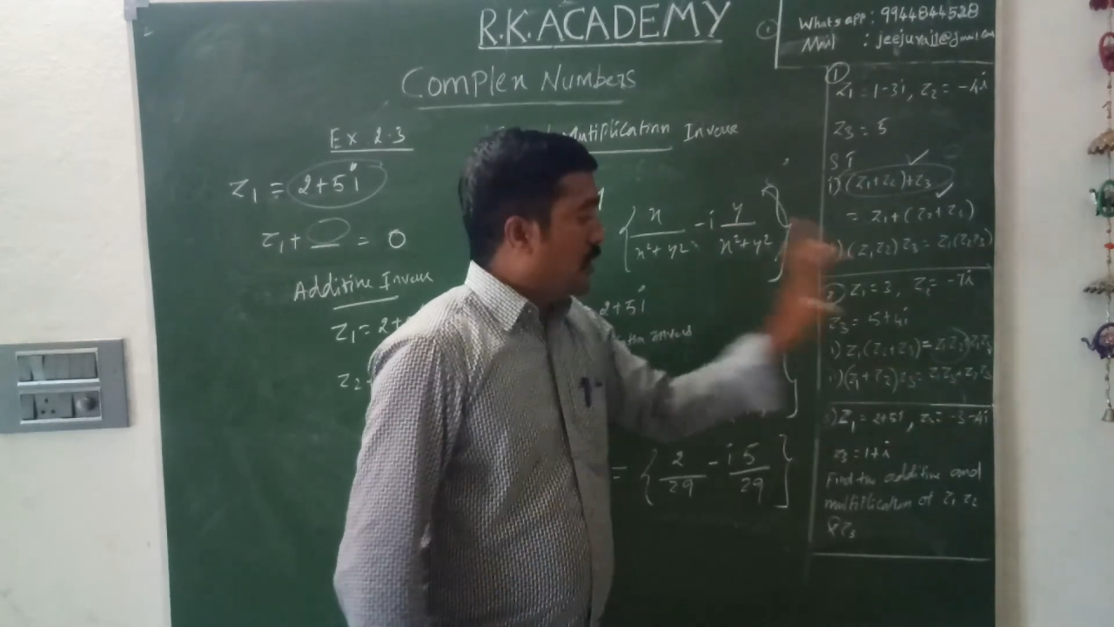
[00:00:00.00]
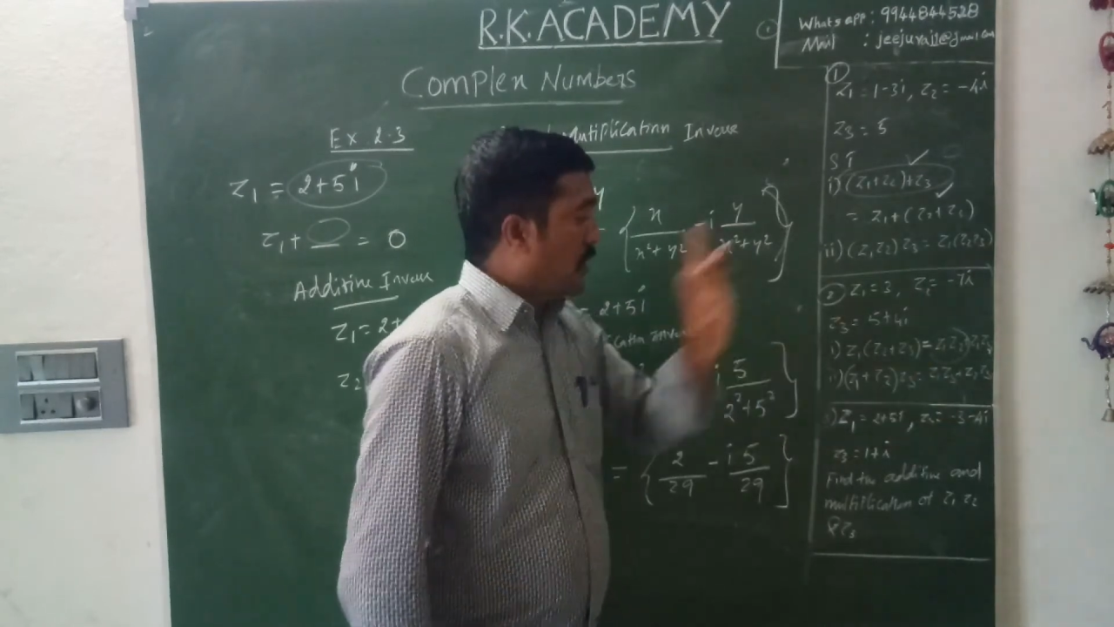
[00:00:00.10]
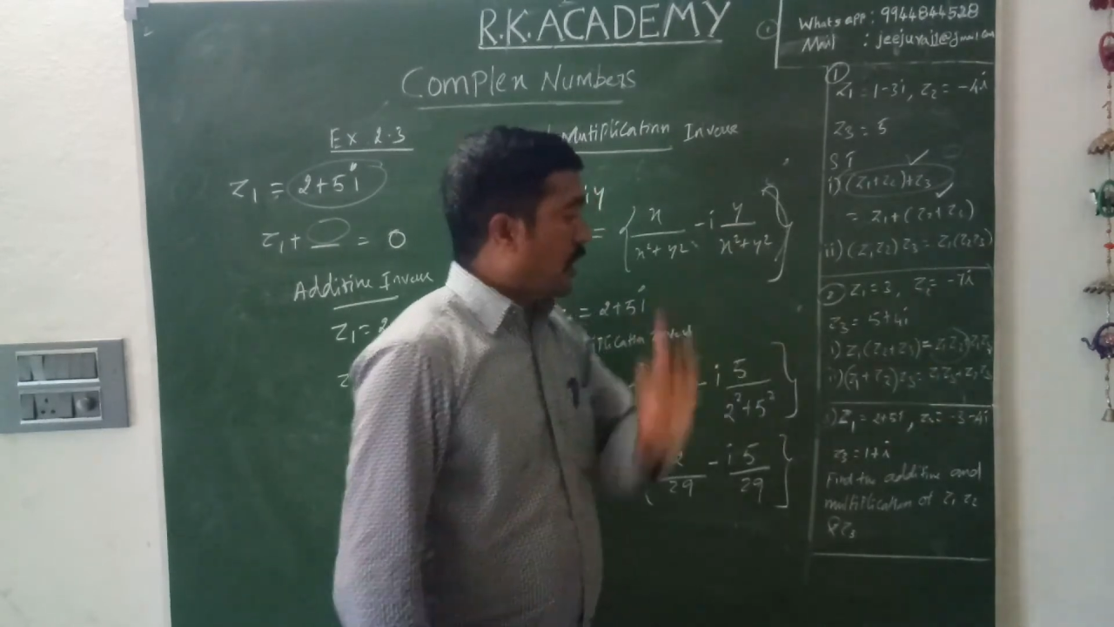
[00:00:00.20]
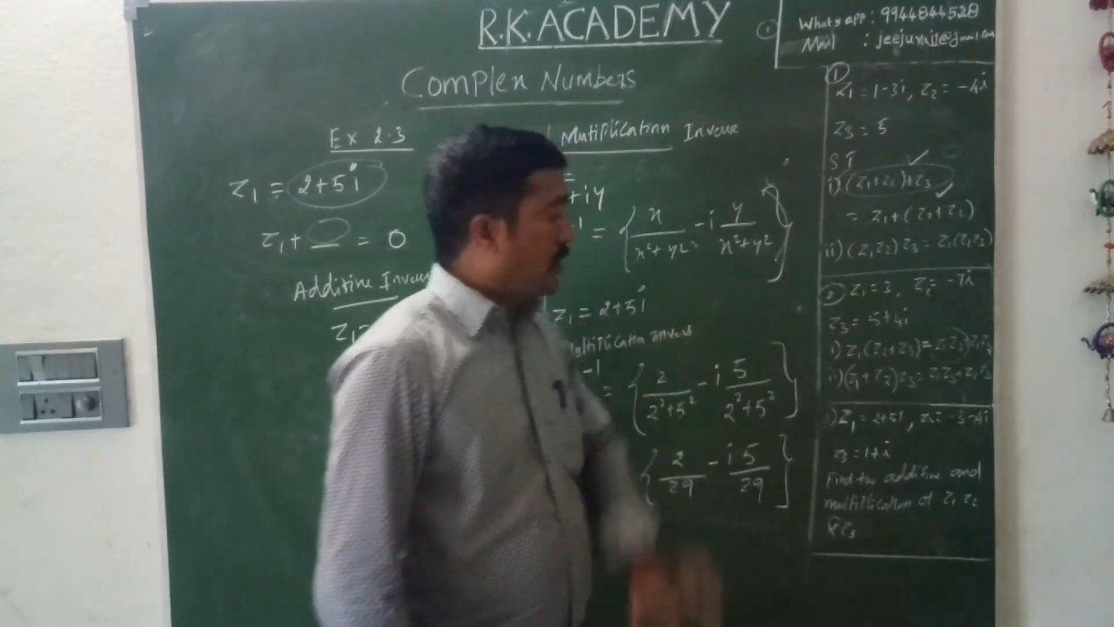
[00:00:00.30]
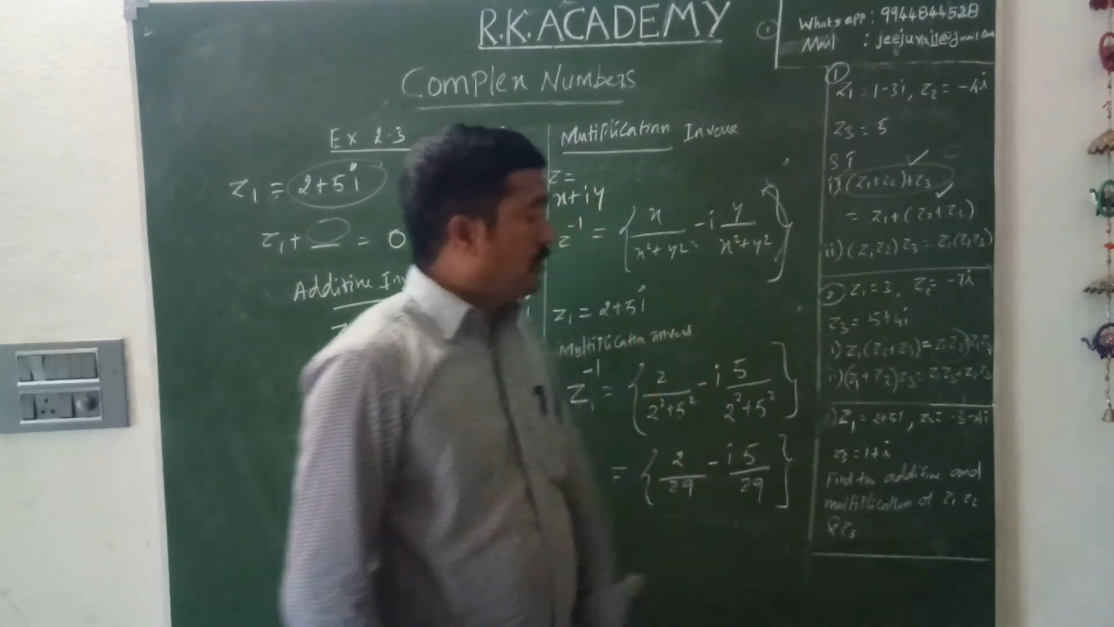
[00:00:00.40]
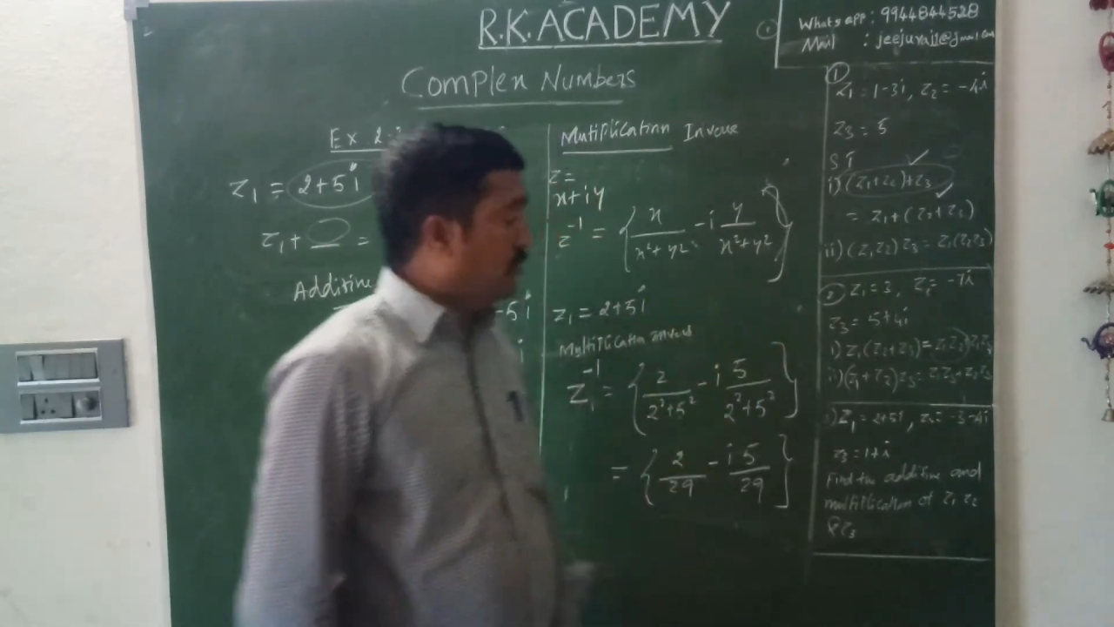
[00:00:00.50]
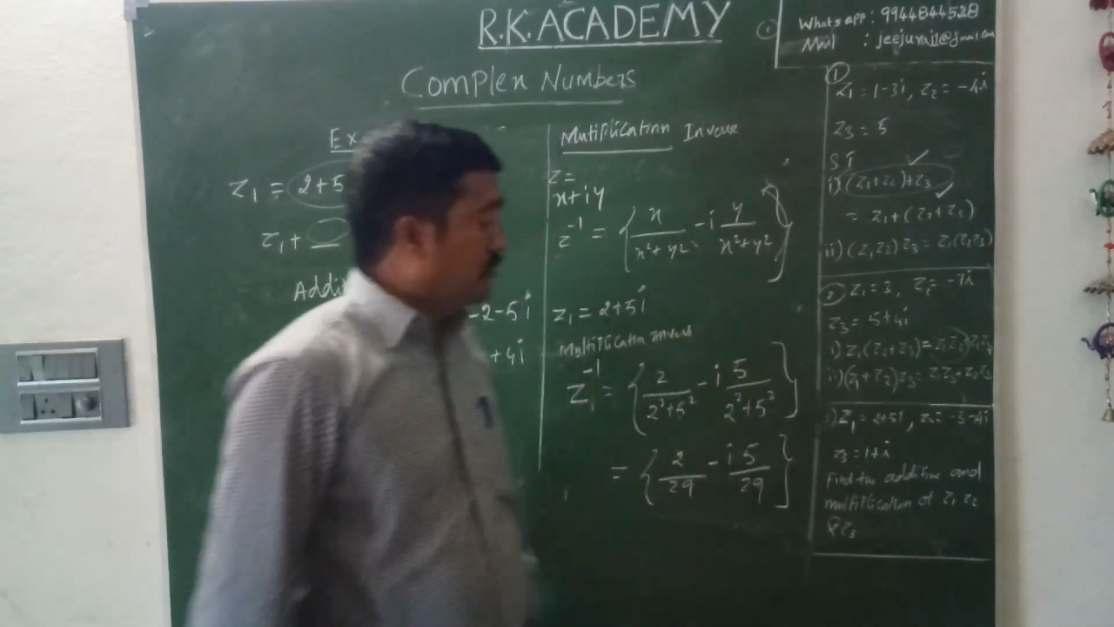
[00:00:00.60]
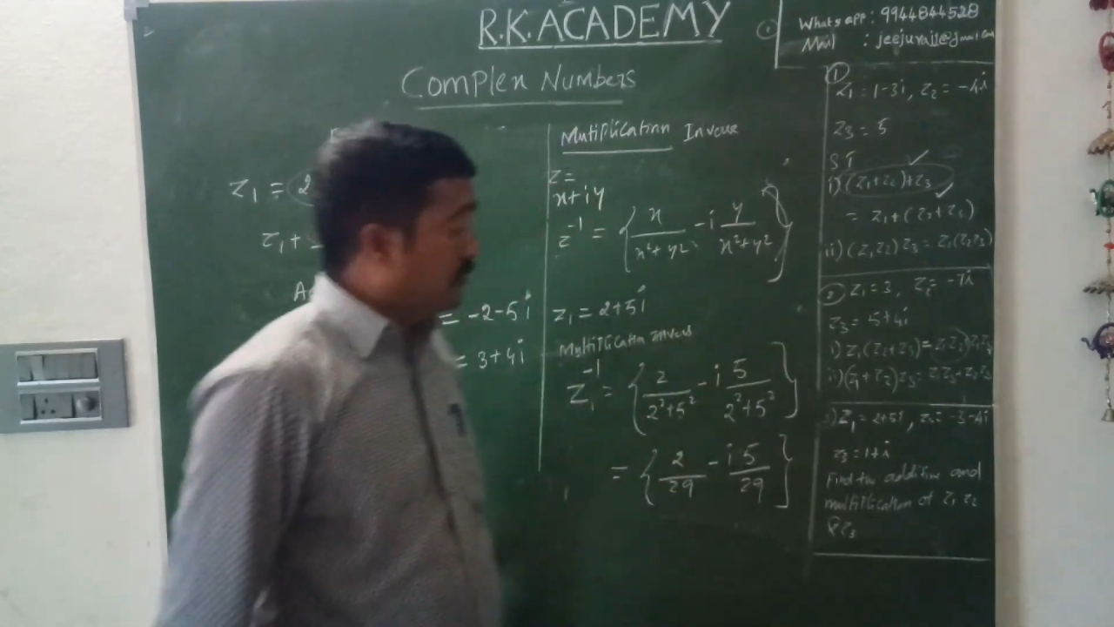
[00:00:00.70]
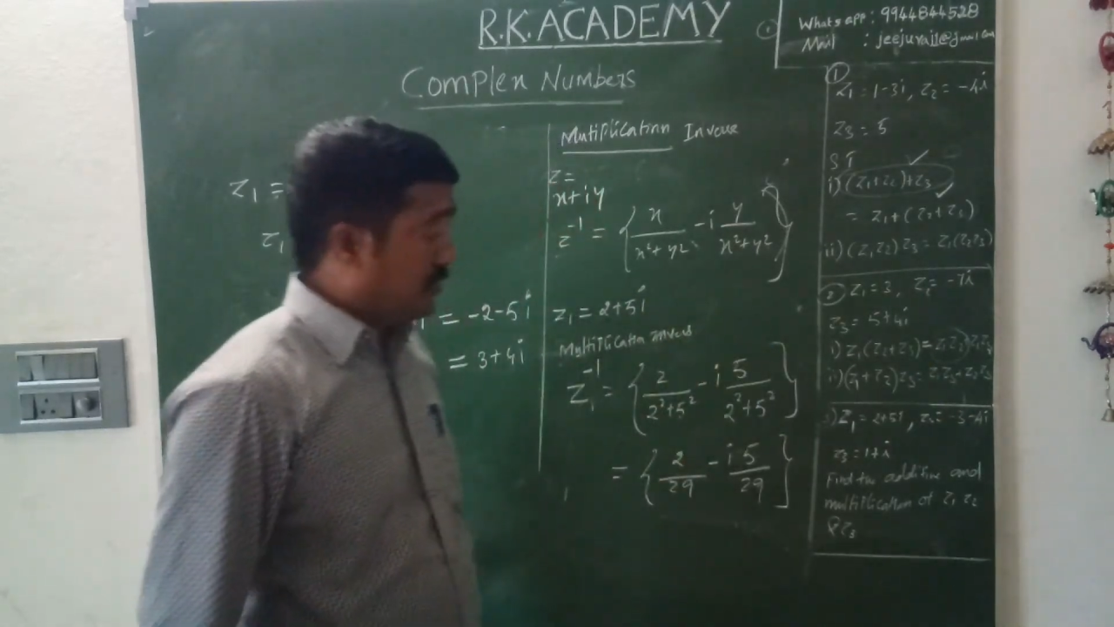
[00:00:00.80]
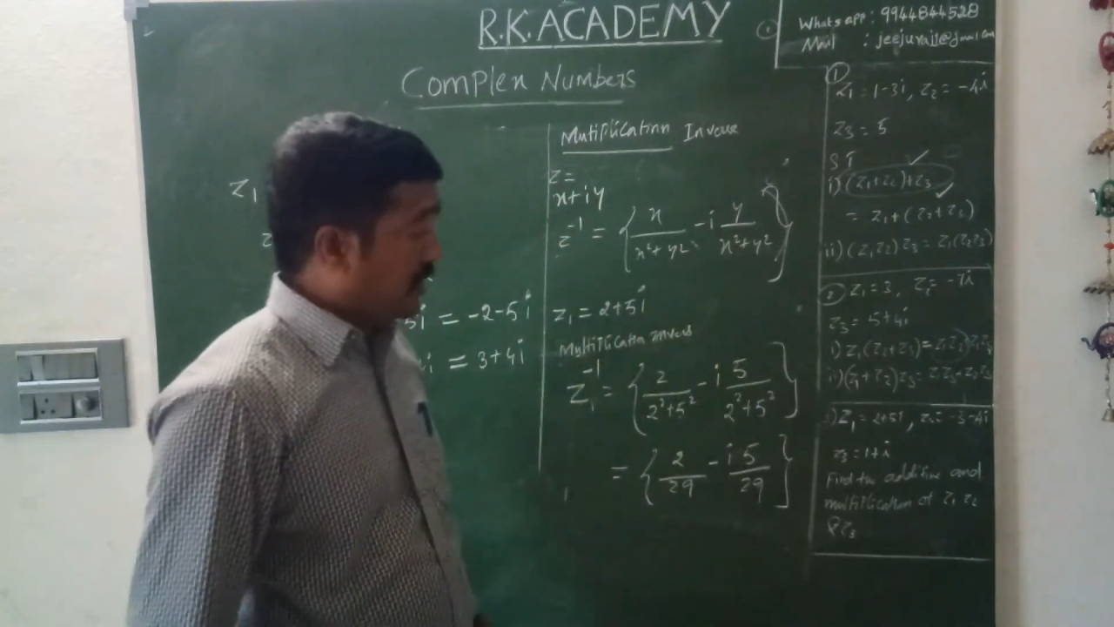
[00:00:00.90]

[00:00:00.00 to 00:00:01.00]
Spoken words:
Now